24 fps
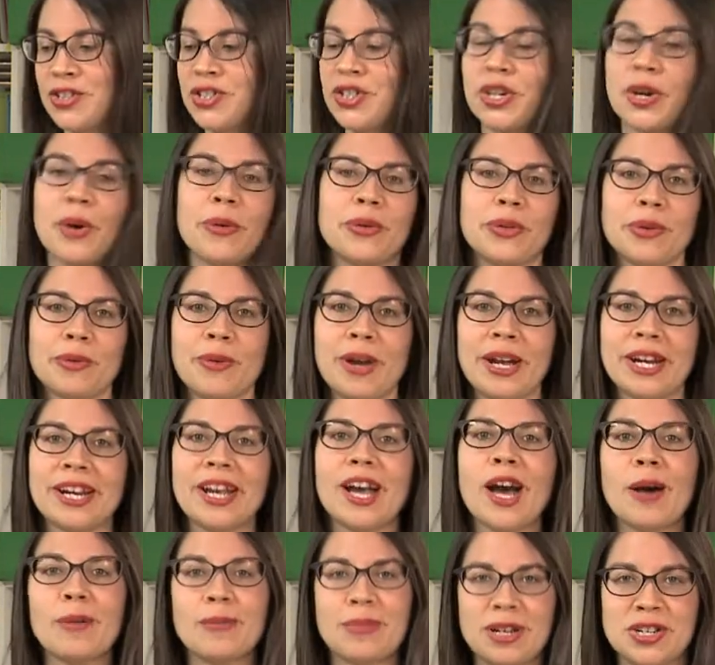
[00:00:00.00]
to go in the red
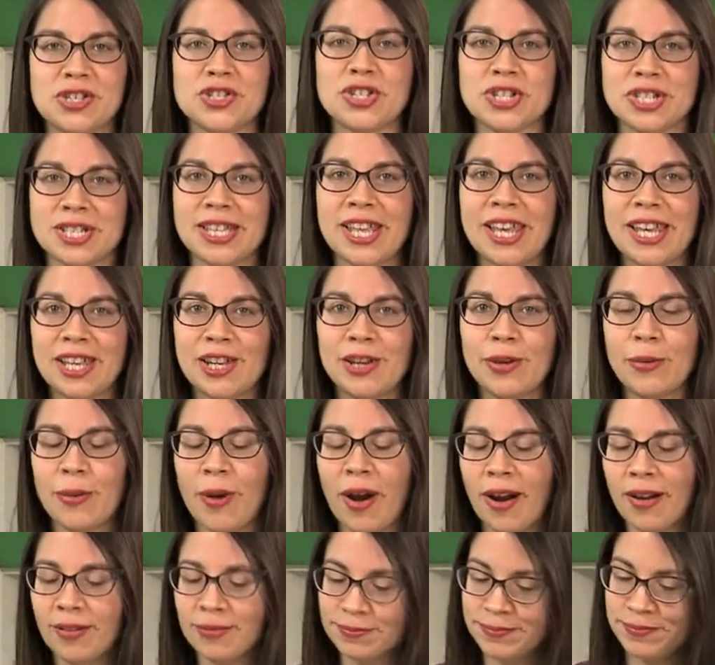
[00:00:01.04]
cup, just like you
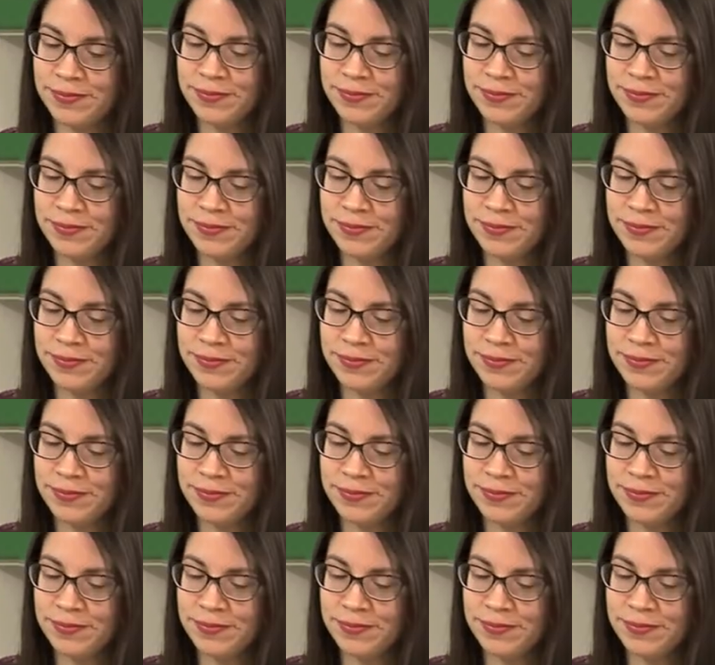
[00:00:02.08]
are.